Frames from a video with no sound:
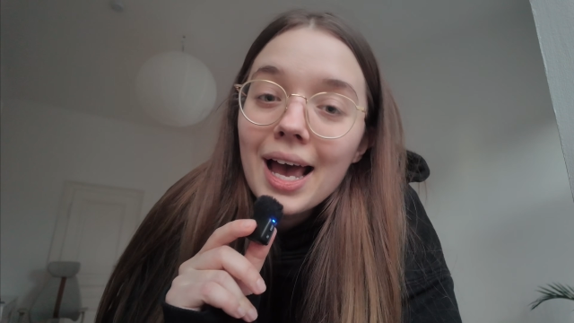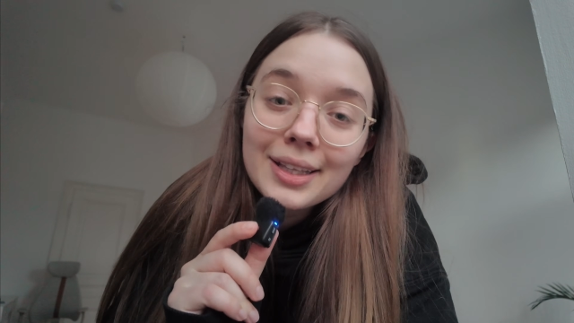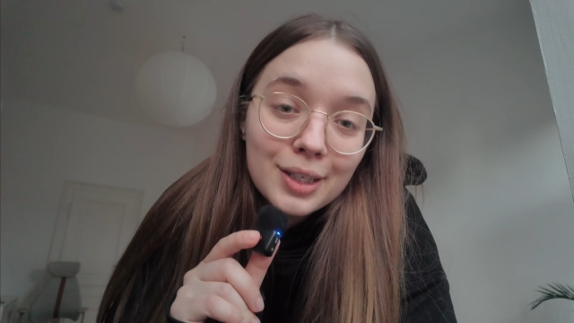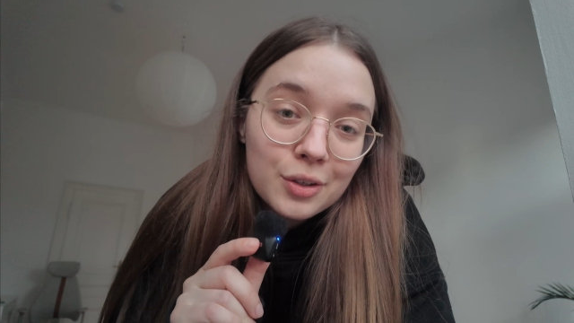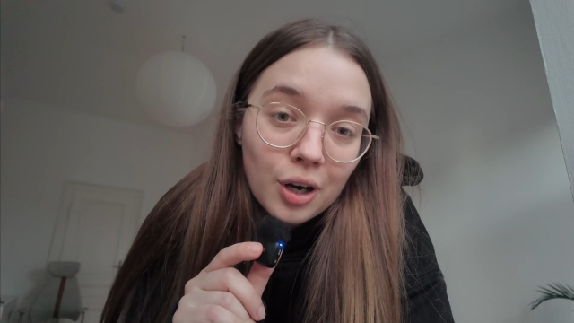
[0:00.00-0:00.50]

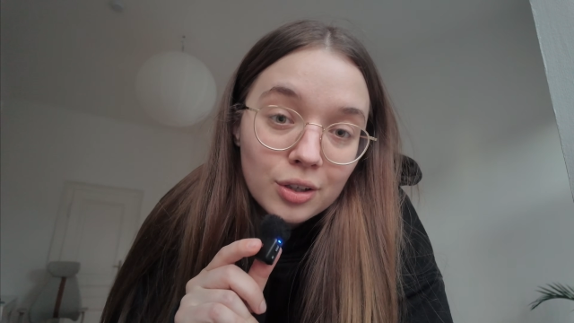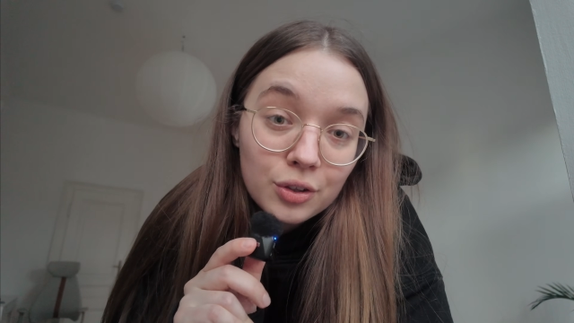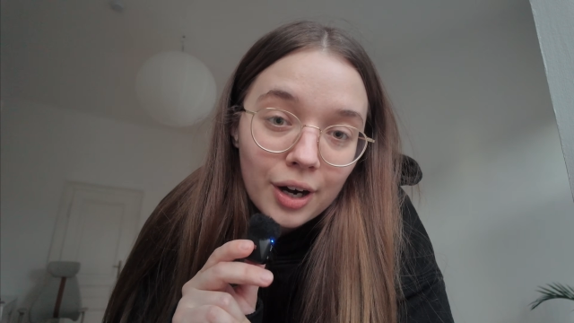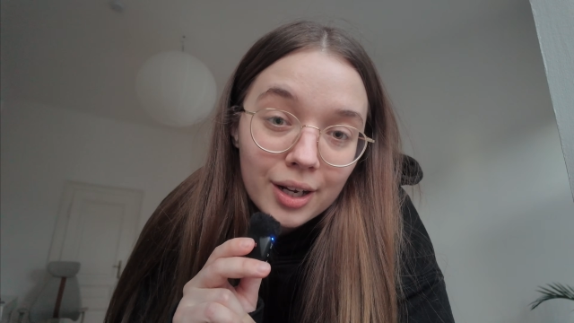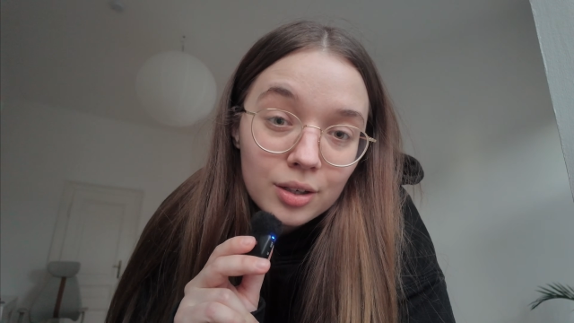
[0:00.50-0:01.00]
and then you're
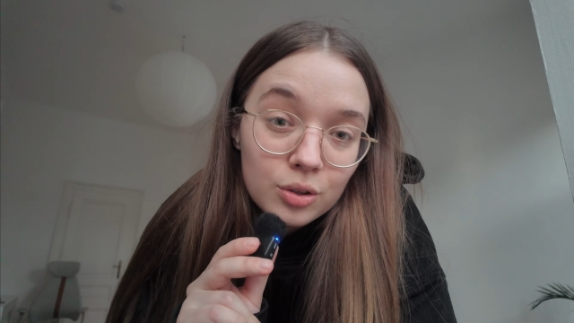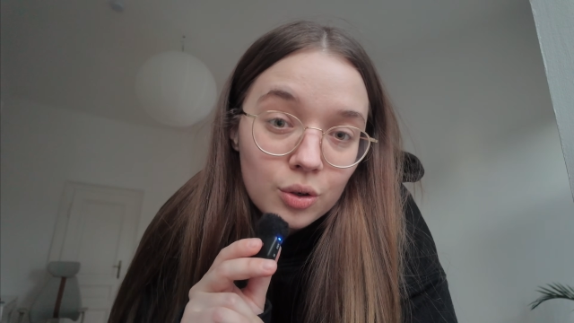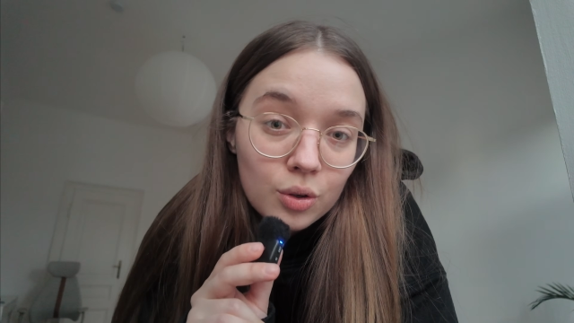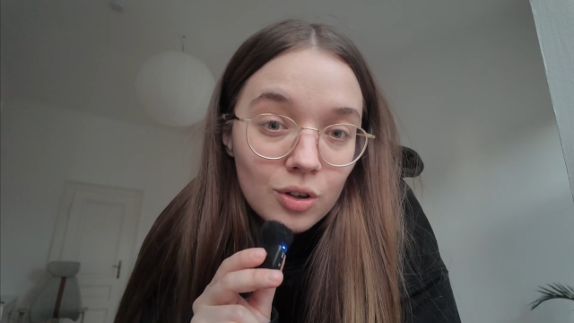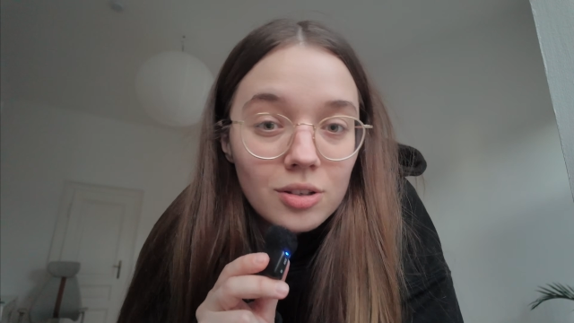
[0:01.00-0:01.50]
trying
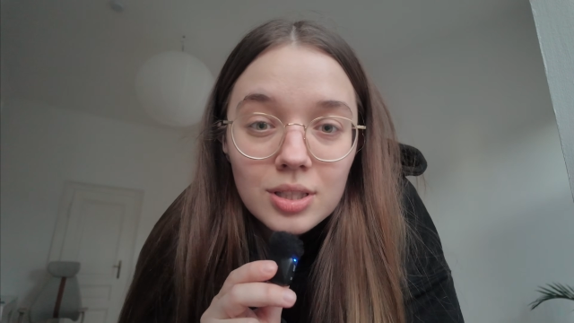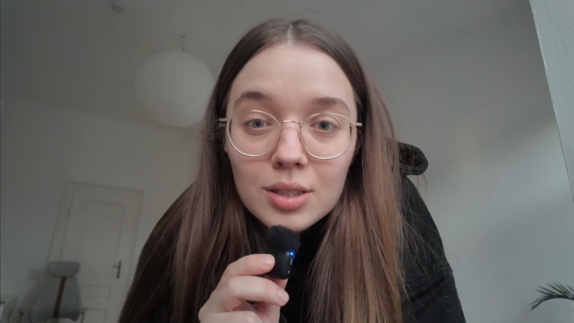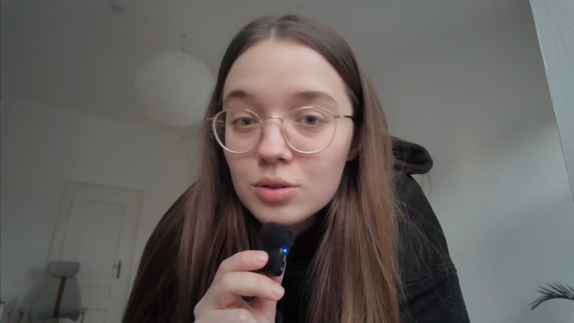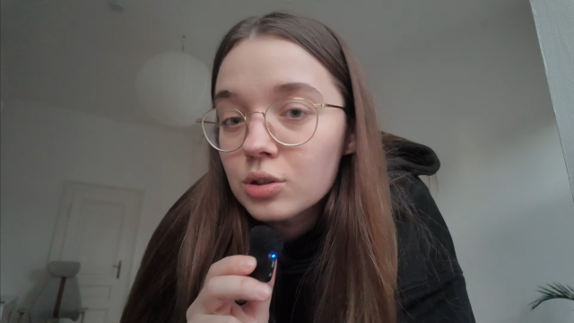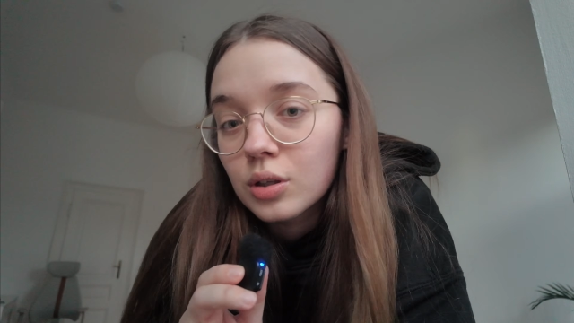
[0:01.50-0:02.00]
to
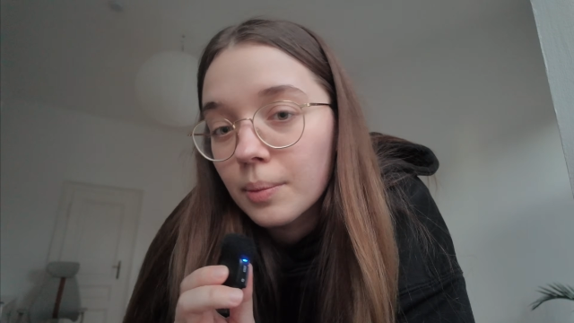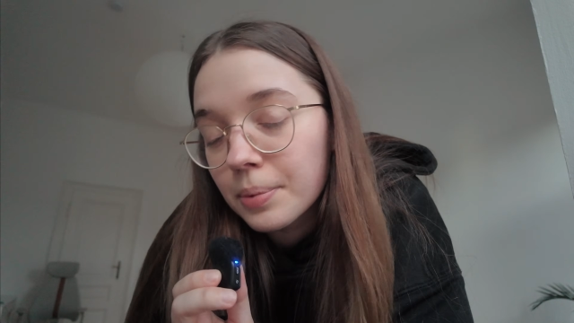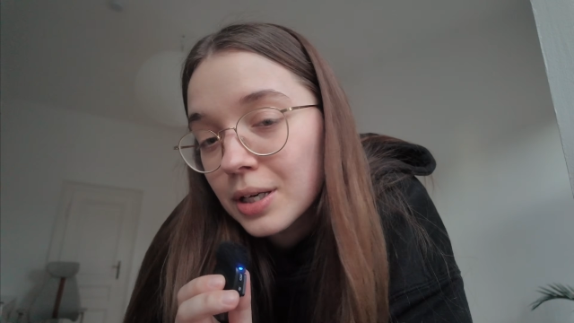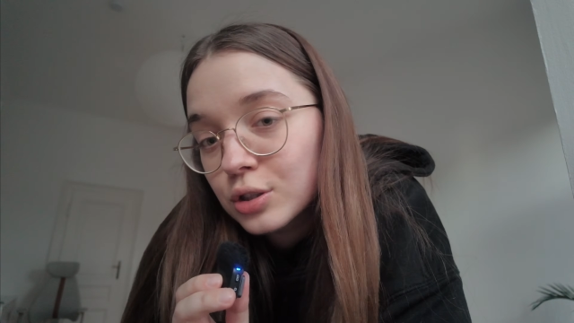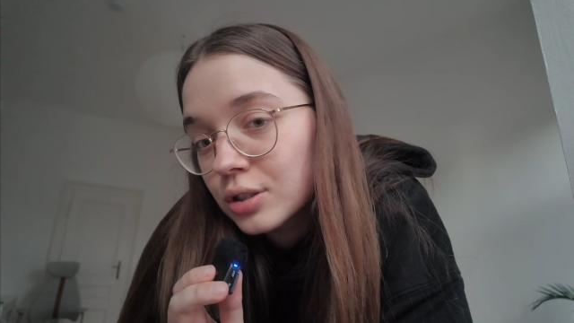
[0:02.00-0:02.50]
notice or do
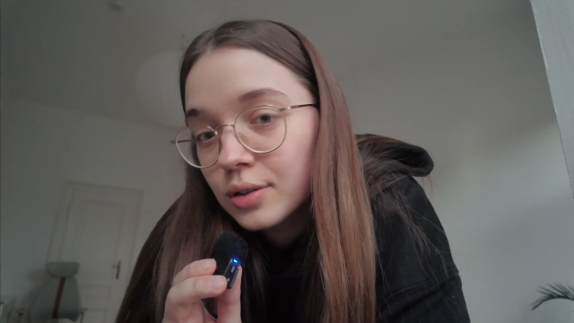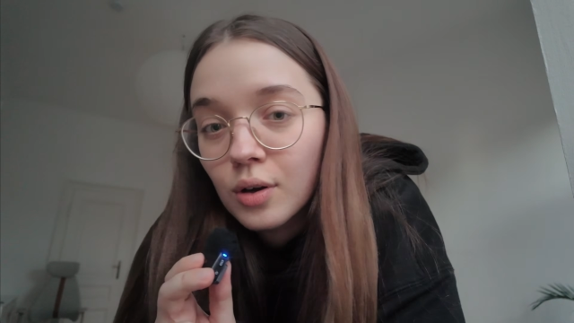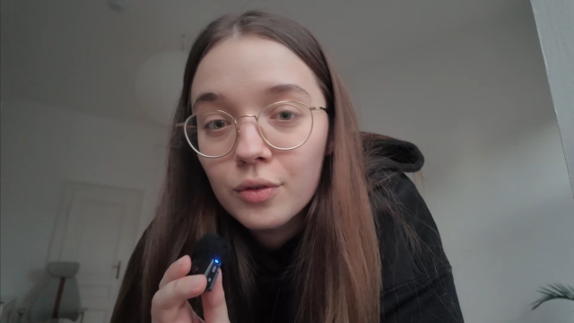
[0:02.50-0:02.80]
pictures